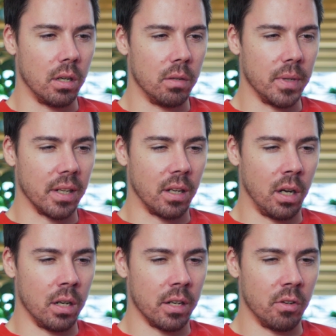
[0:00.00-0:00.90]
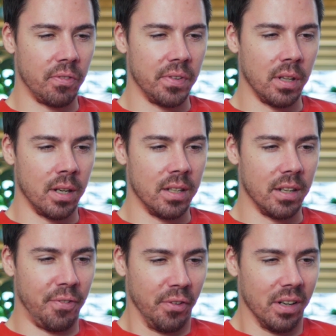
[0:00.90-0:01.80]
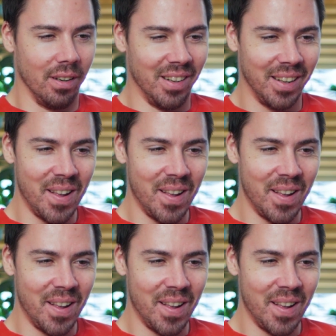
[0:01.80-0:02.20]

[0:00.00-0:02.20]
oh my god, I don't feel any different.